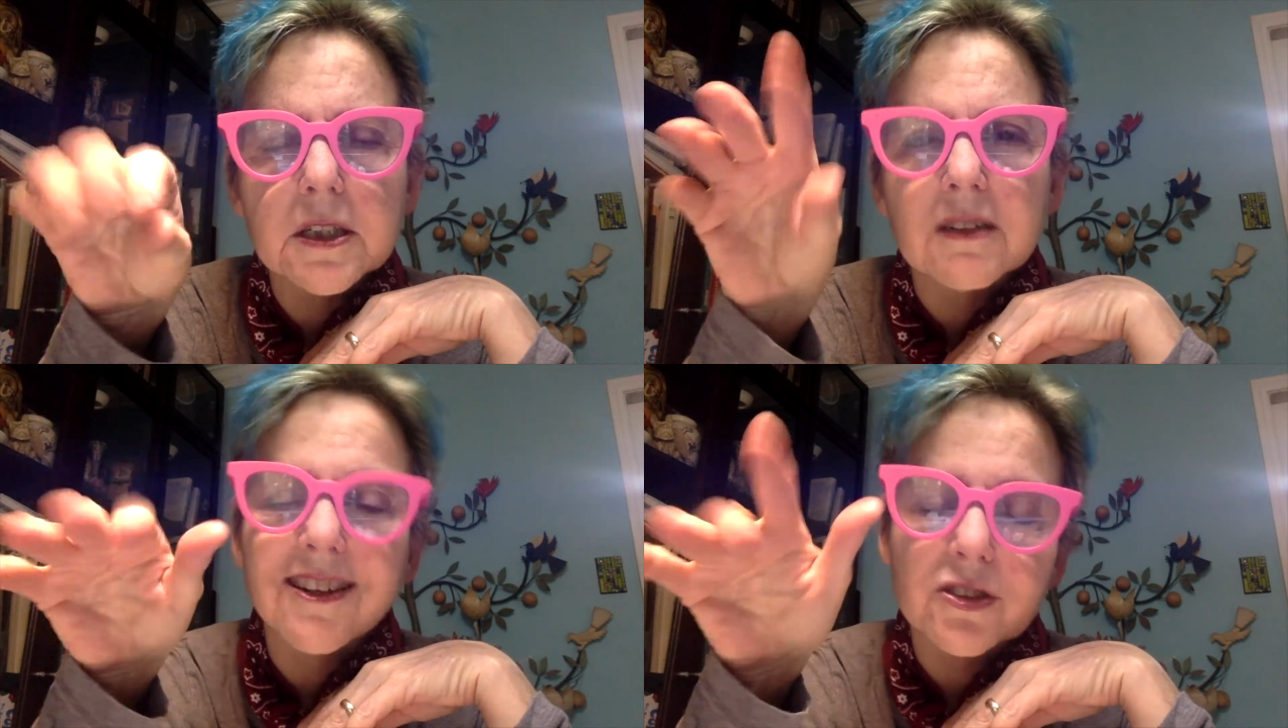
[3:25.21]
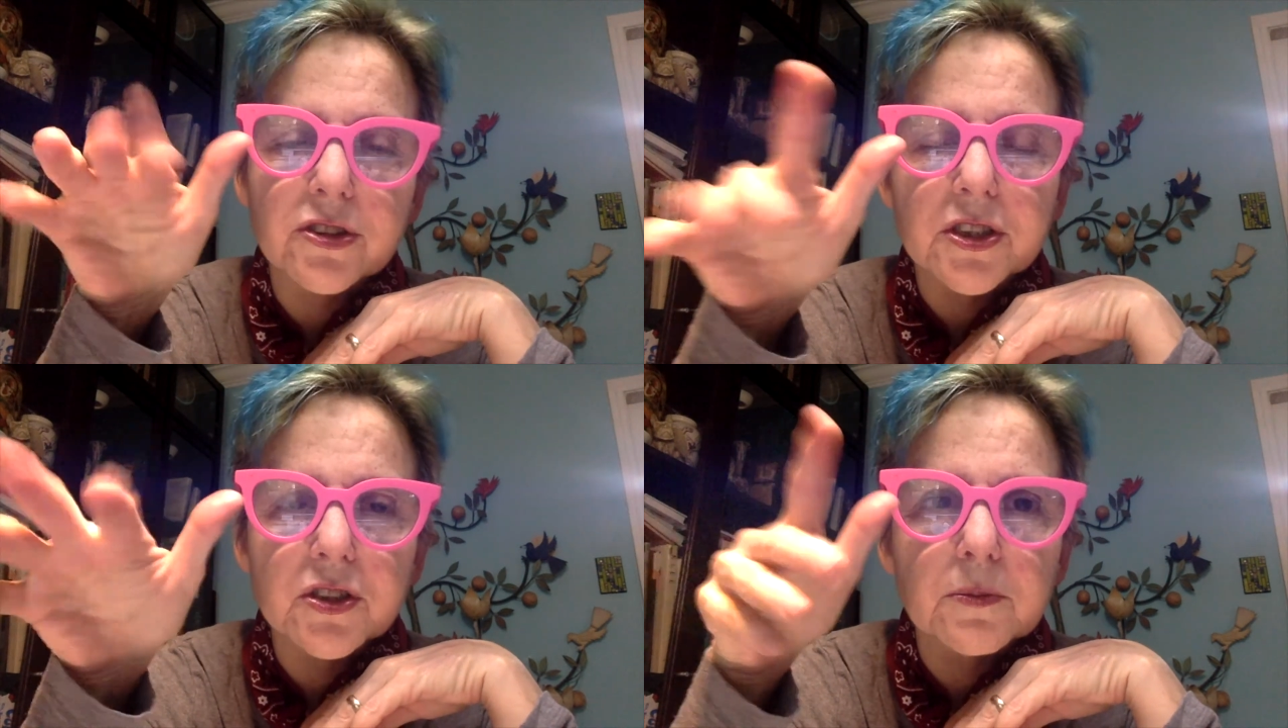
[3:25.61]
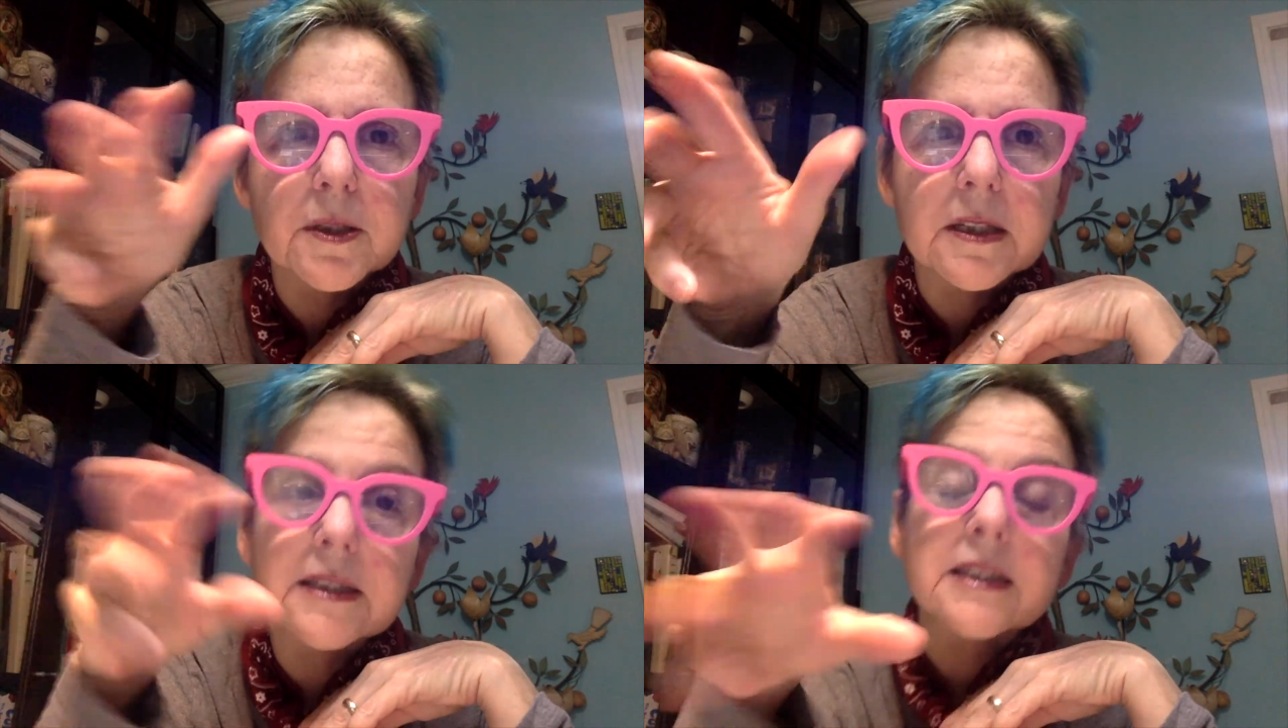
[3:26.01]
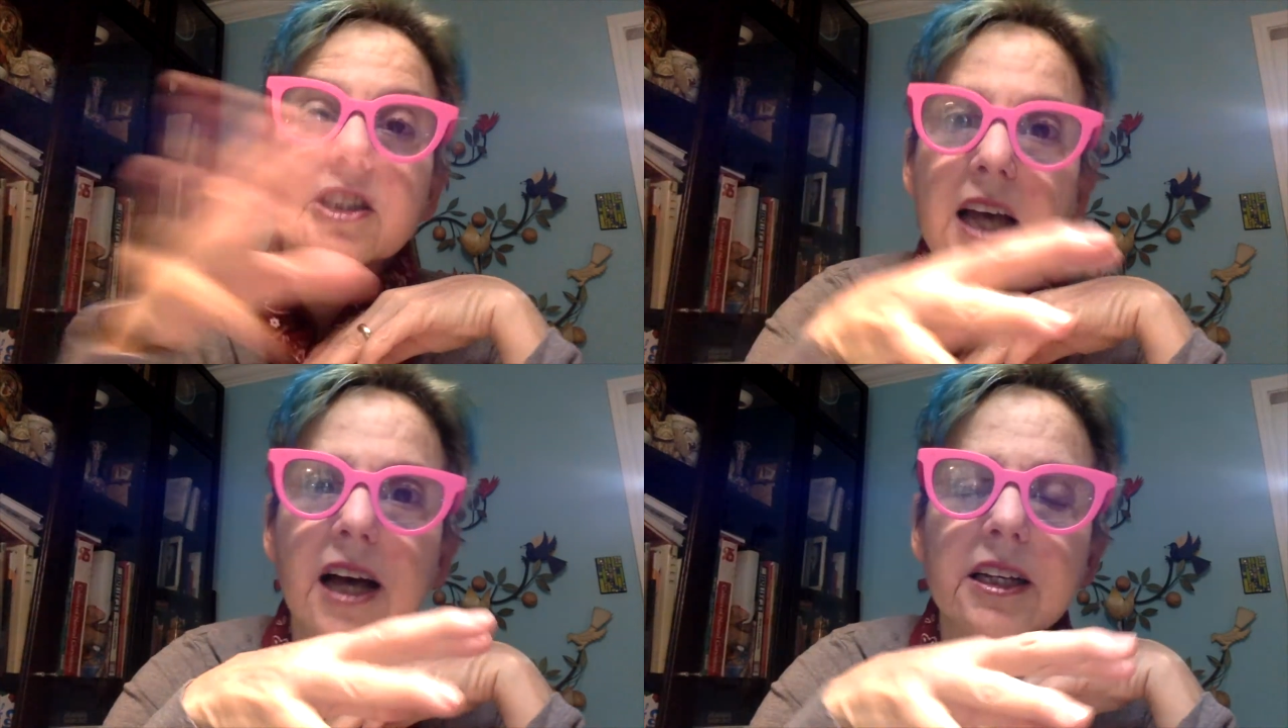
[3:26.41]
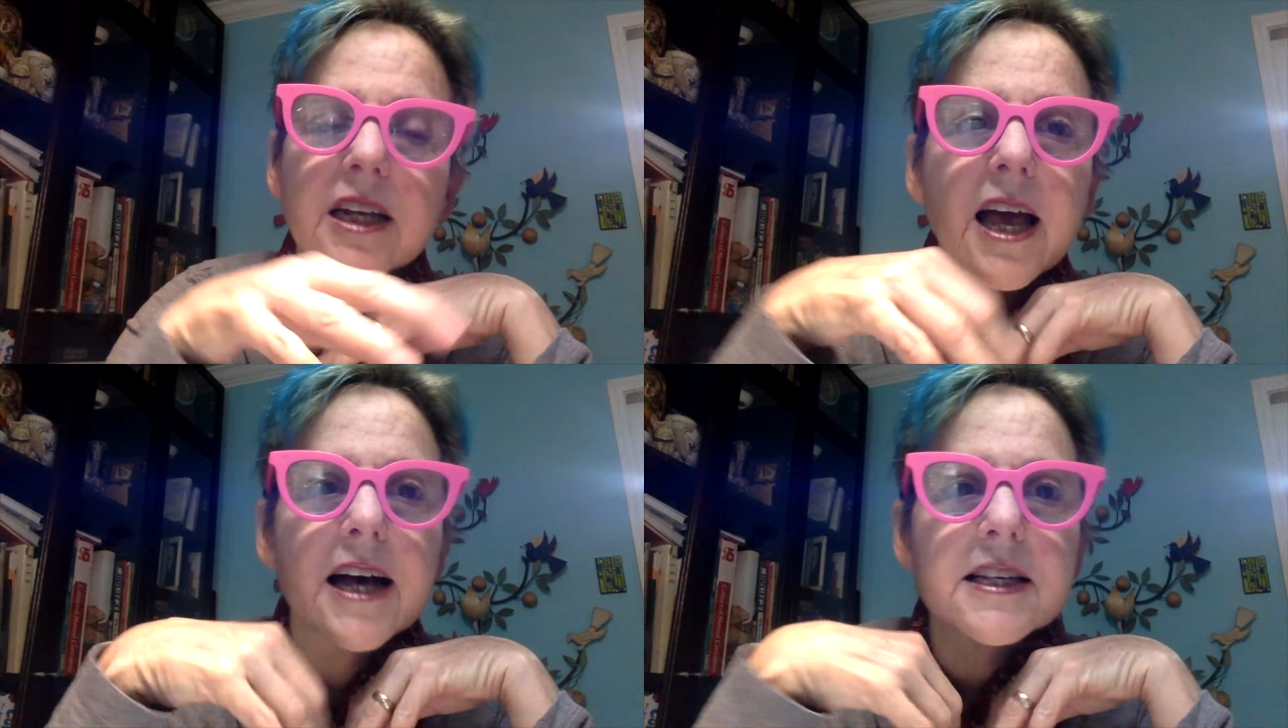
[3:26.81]
or not traditional, but that the Italian
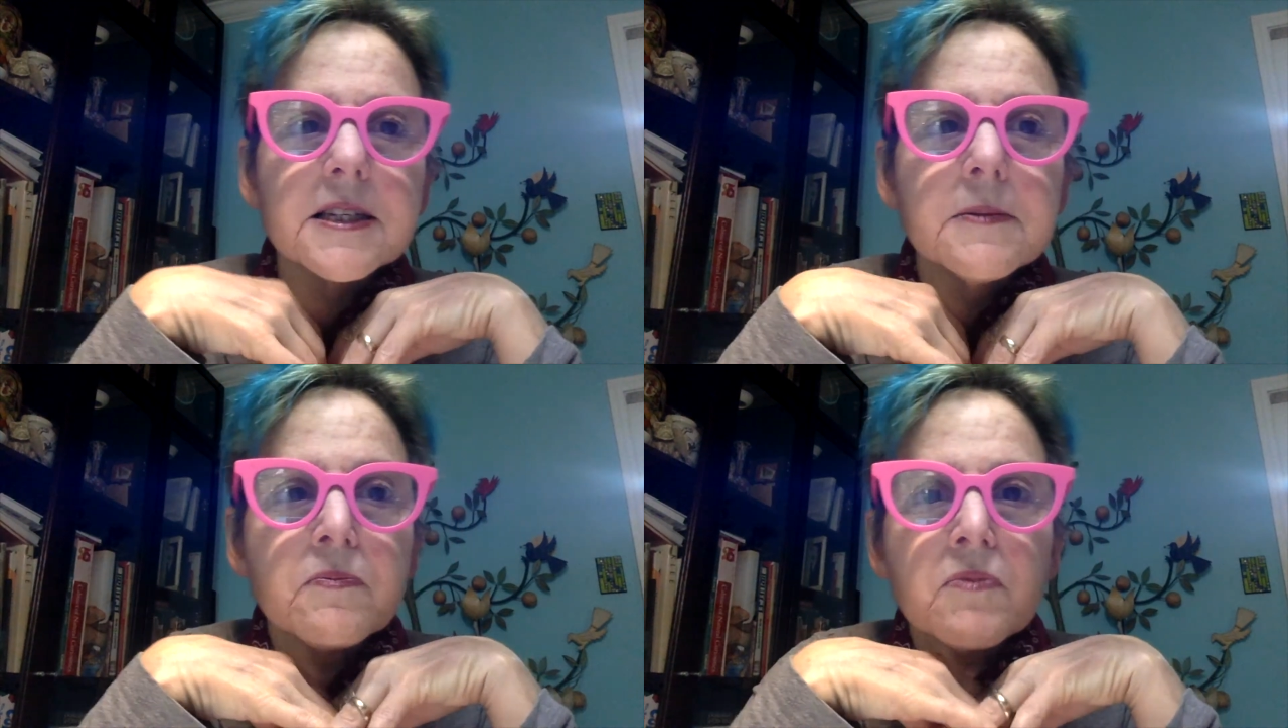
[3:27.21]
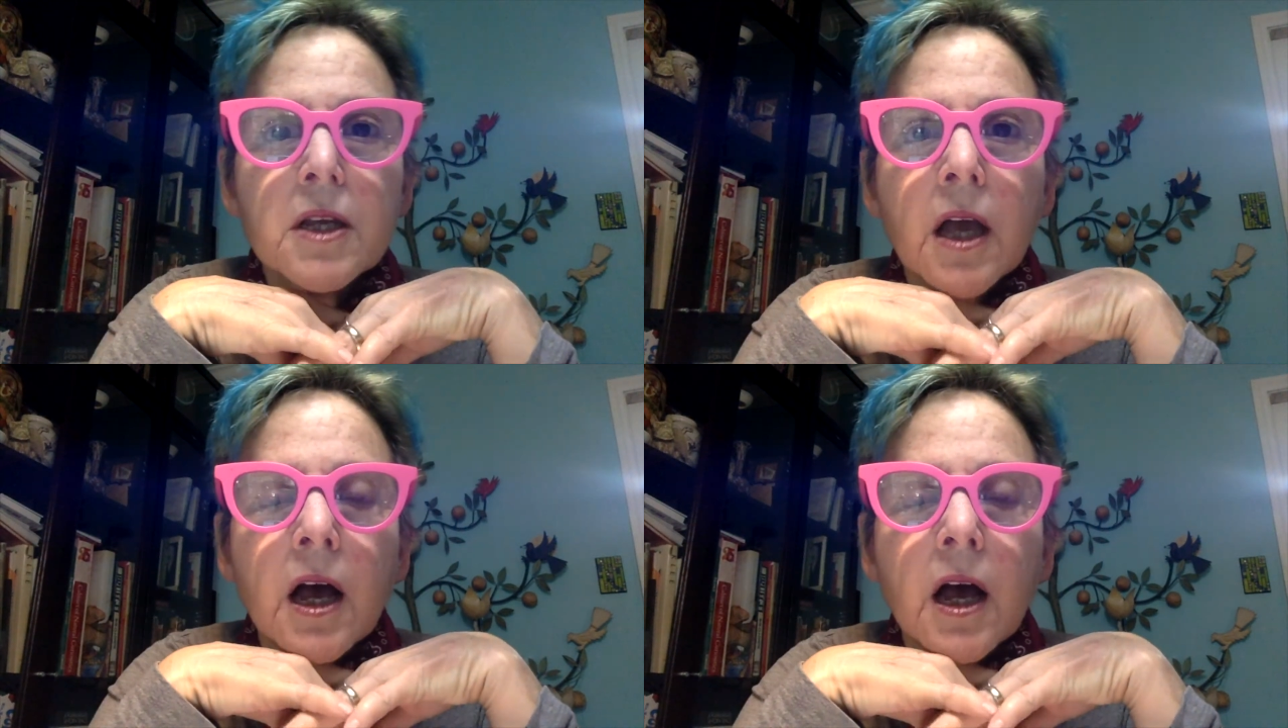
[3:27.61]
has.